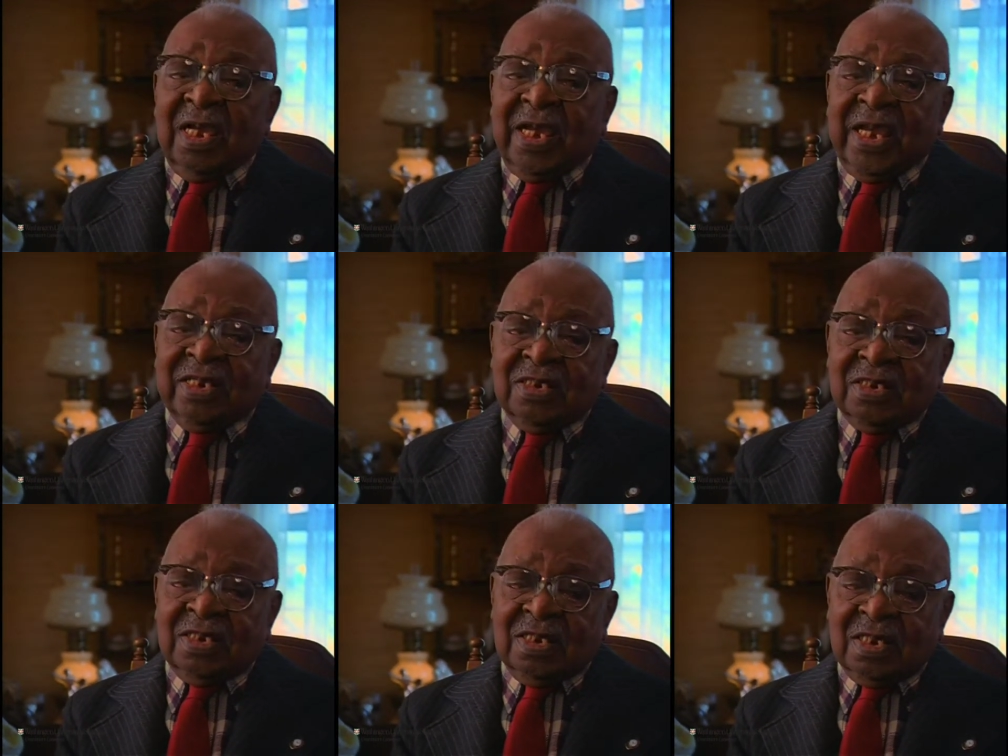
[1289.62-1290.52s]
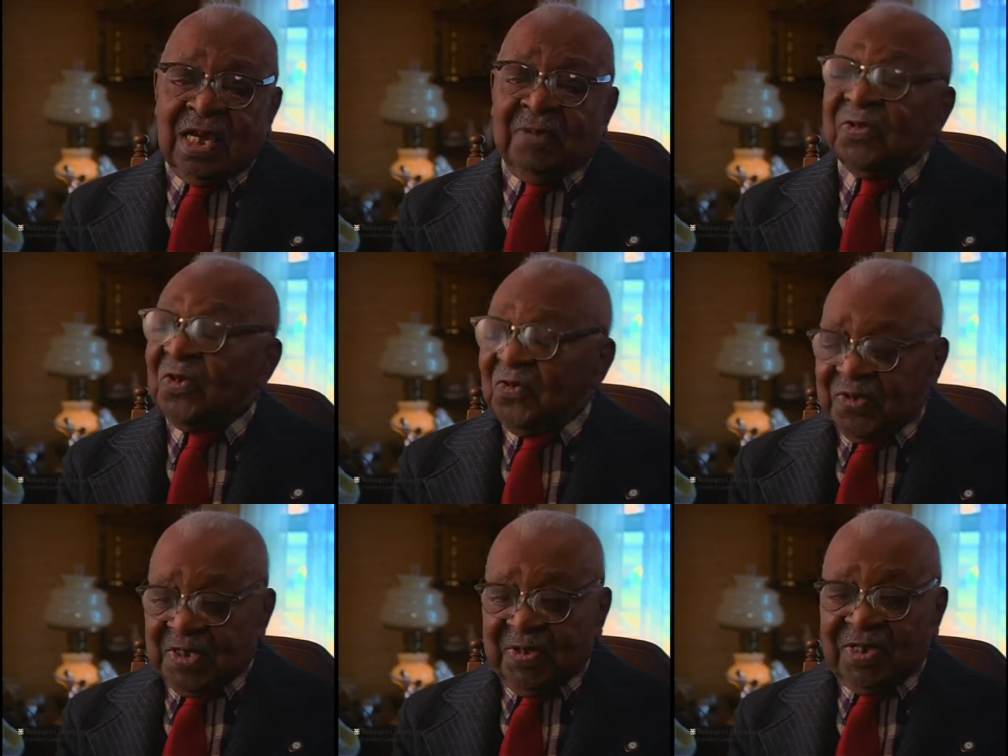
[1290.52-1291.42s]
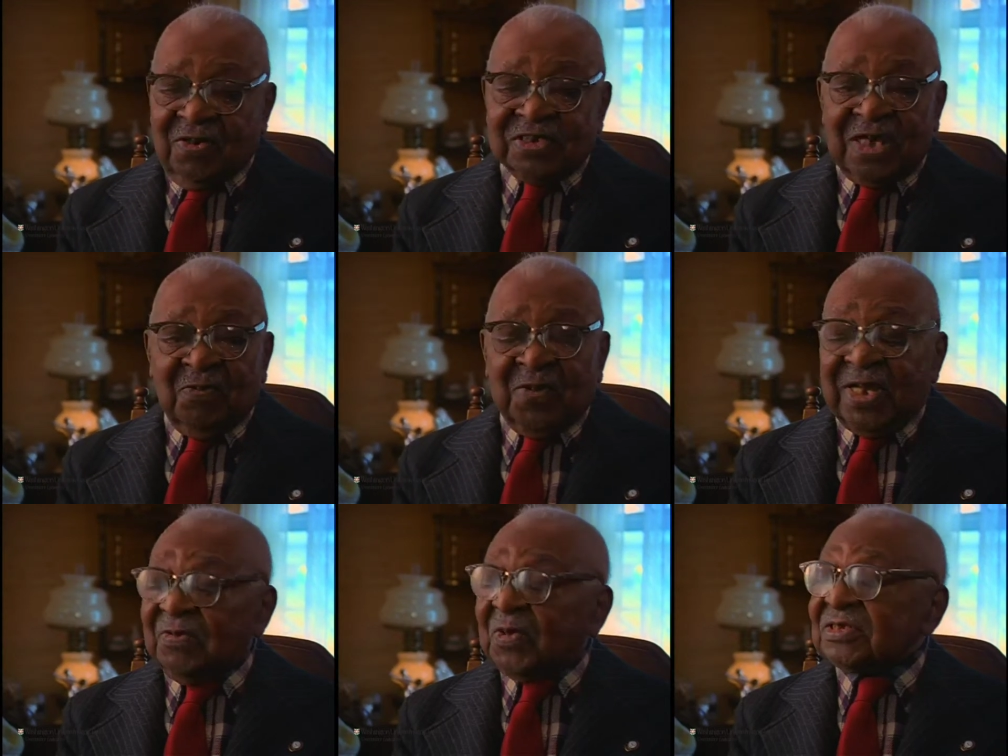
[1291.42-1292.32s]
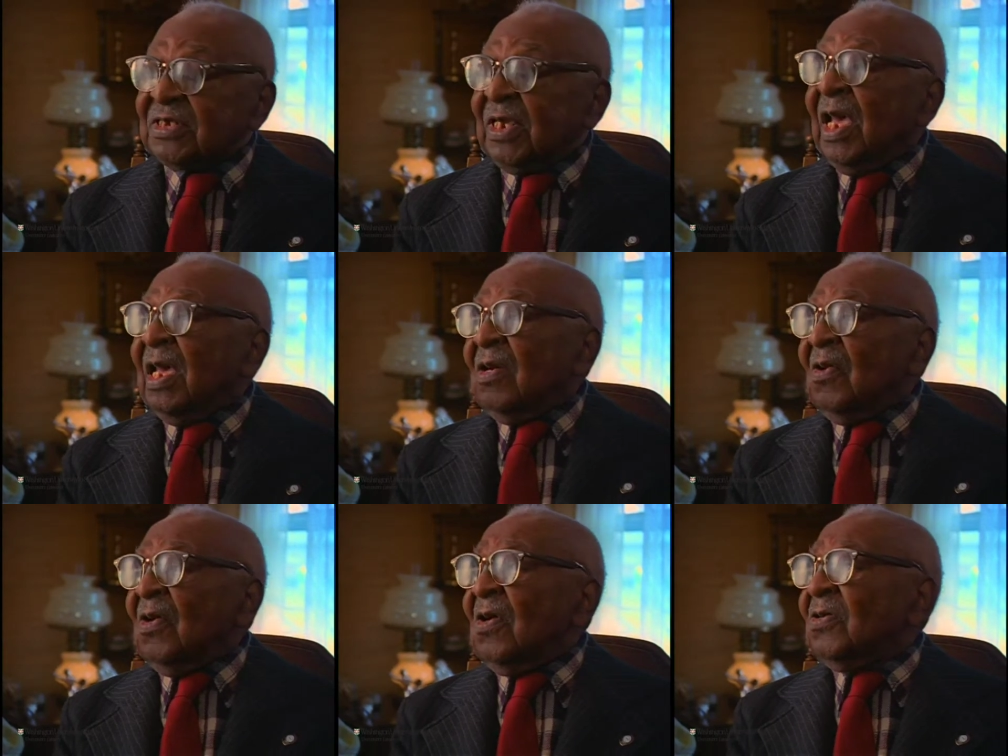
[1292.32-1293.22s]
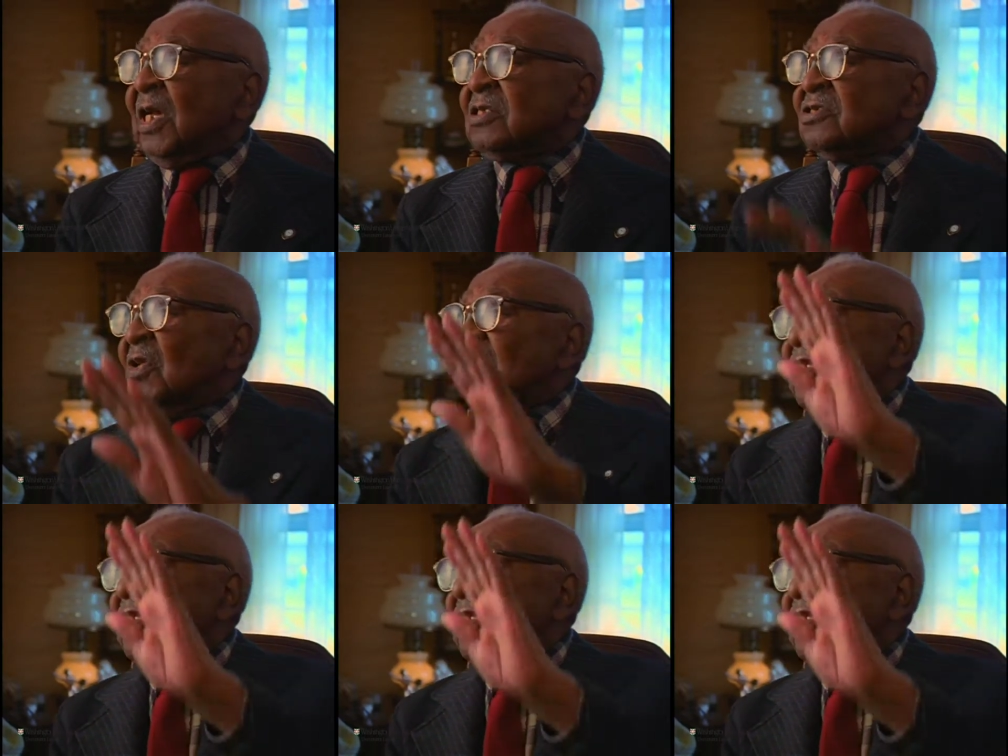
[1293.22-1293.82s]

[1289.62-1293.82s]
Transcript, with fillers: And uh, I proved it because everybody would say, oh, that George